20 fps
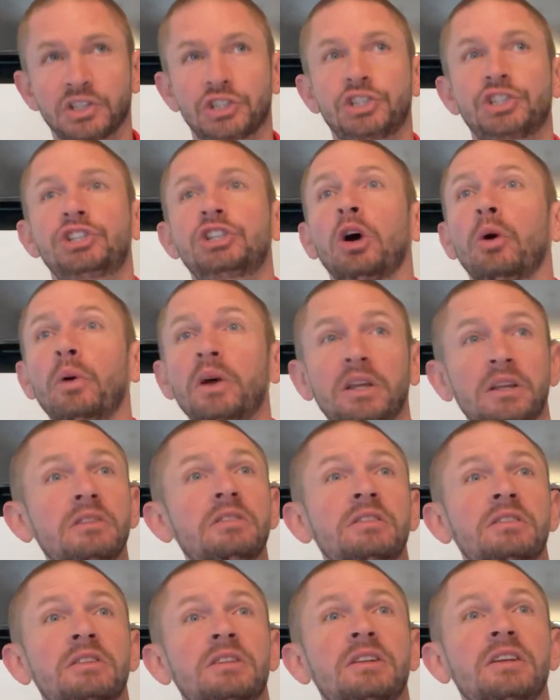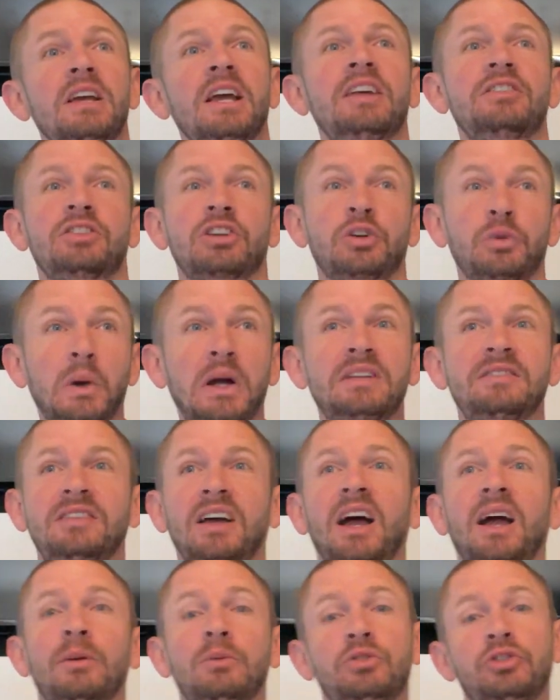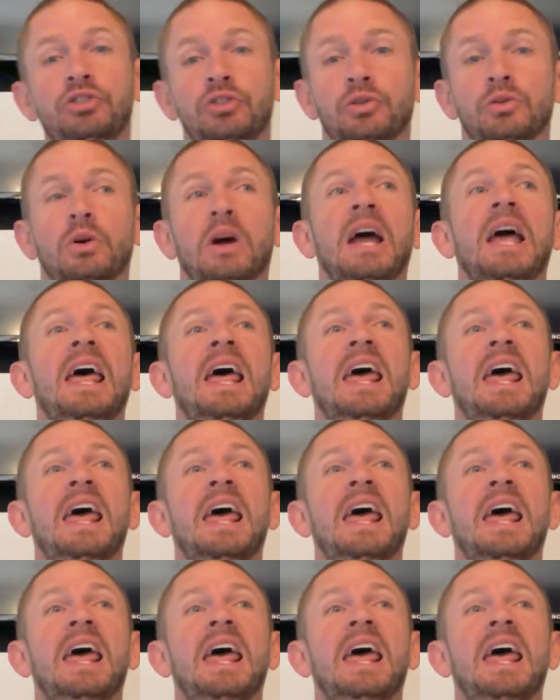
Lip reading: showings is a great time to